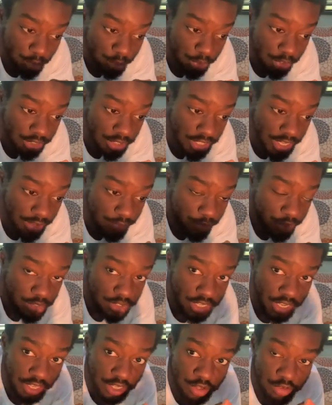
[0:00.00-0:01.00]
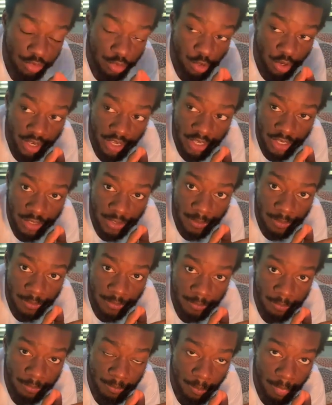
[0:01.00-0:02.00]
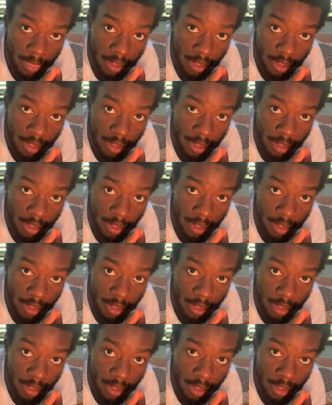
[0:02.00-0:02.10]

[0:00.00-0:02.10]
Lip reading: but that means that if you are in